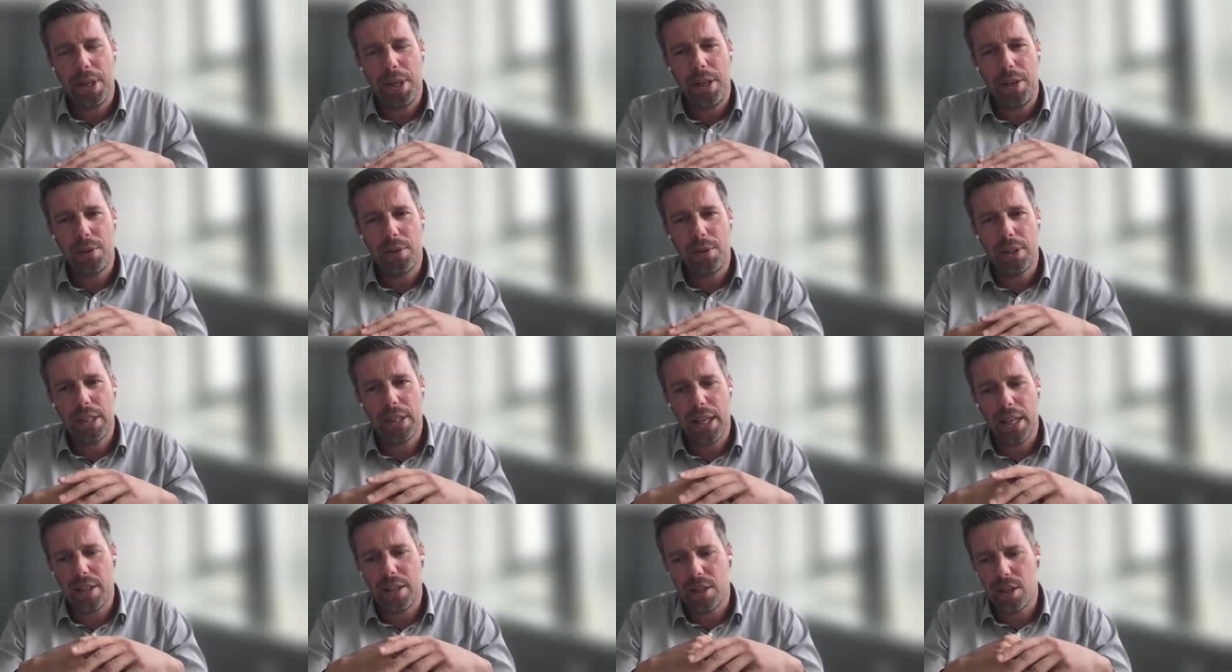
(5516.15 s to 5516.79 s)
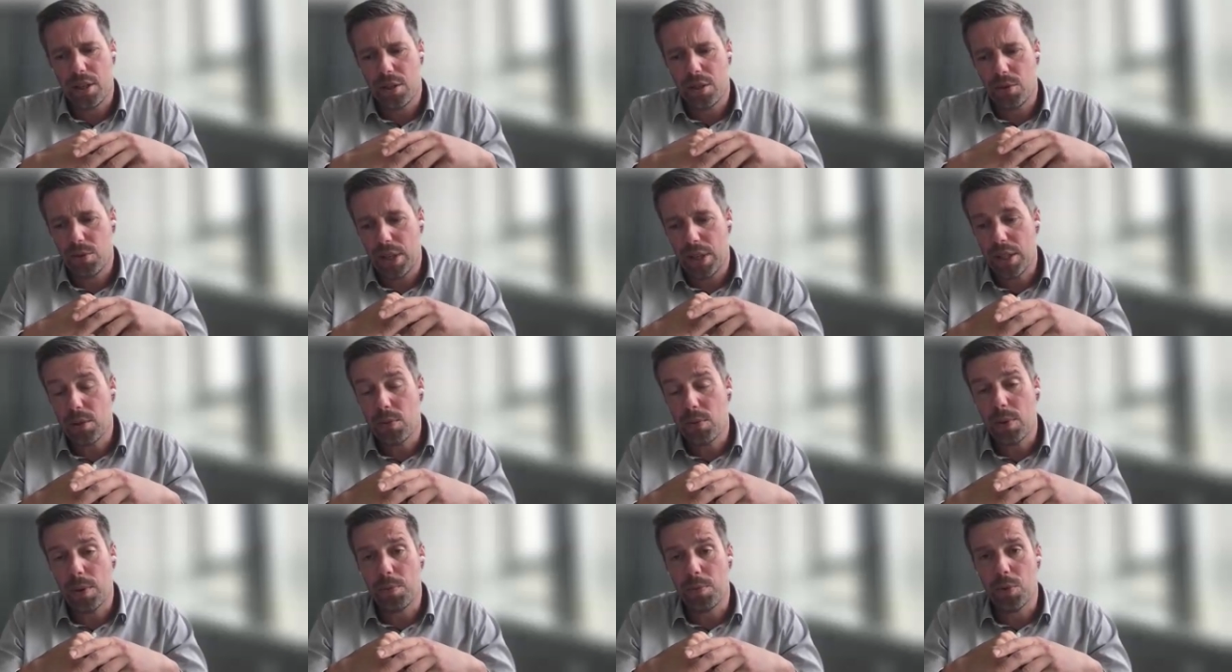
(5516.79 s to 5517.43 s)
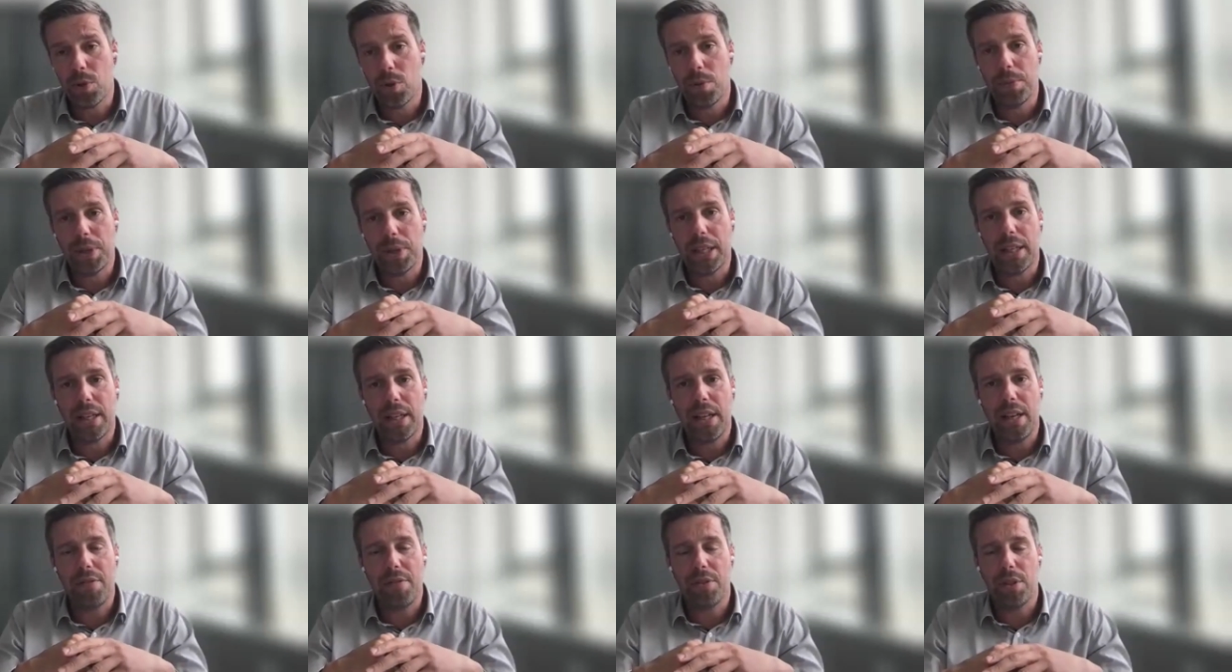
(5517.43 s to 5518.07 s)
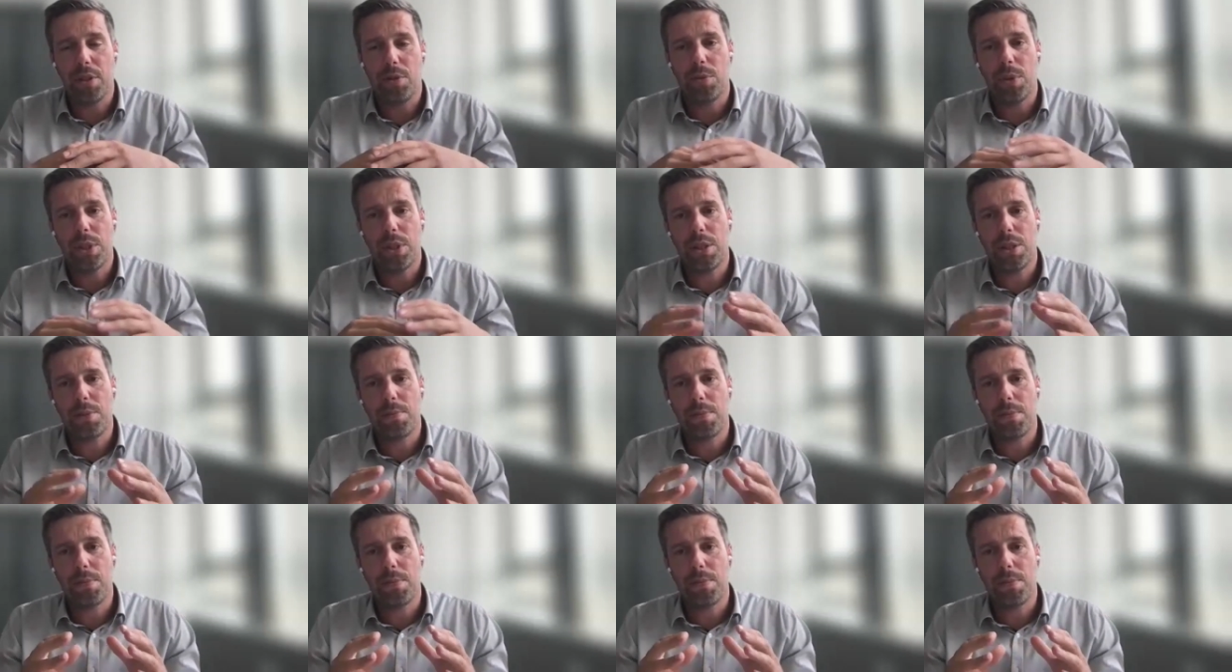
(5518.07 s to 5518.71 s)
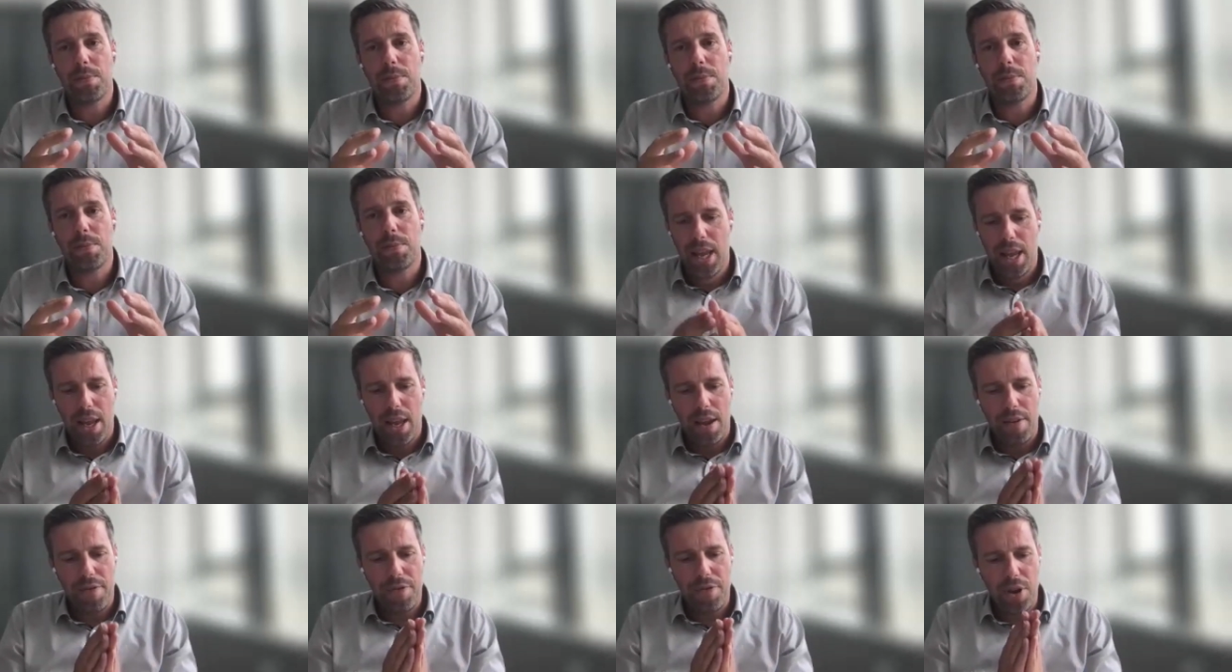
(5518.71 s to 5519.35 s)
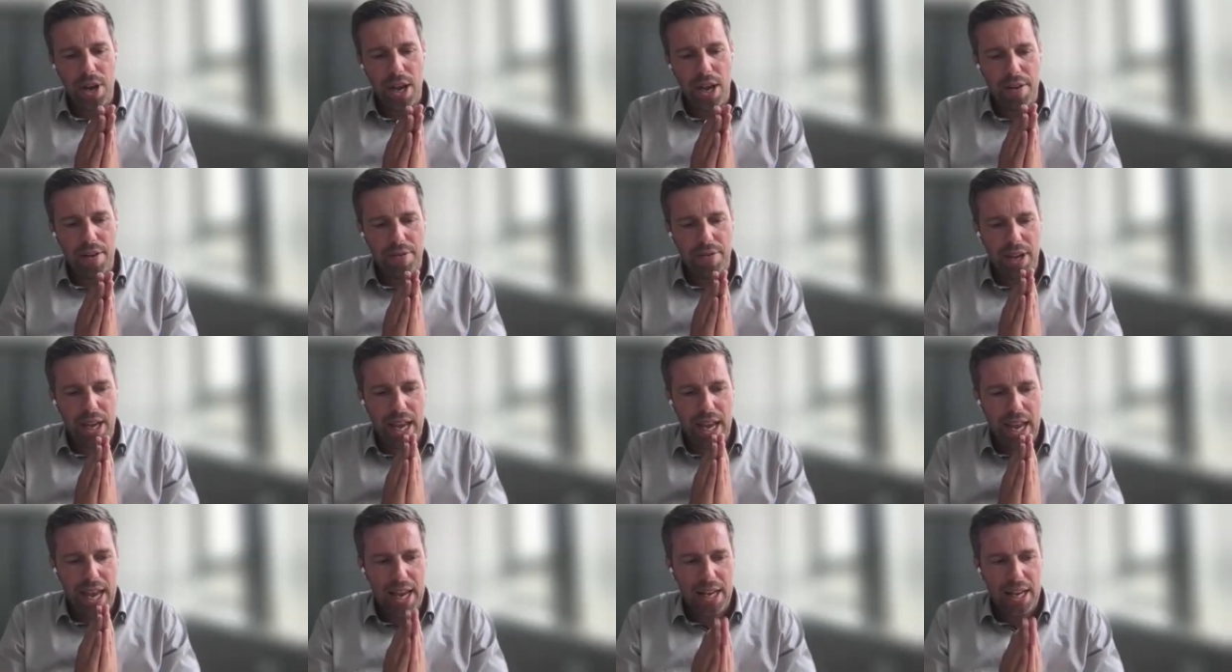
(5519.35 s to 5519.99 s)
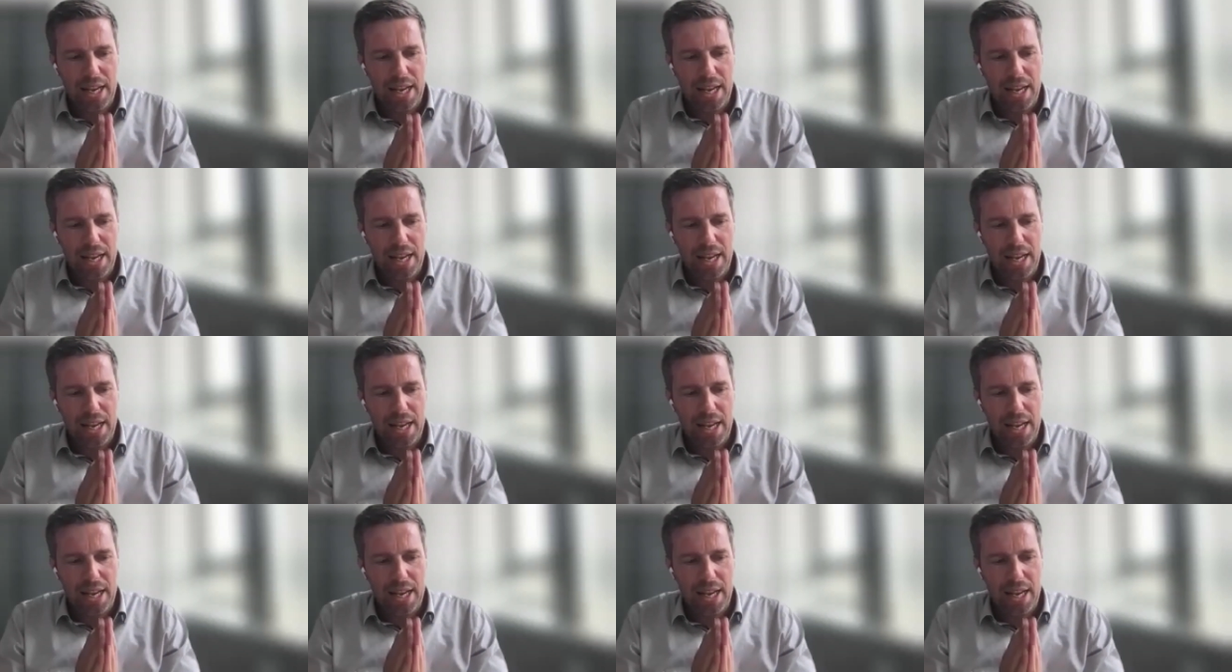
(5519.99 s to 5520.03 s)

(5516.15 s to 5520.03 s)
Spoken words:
He looked at transcriptomic level, which means if you have an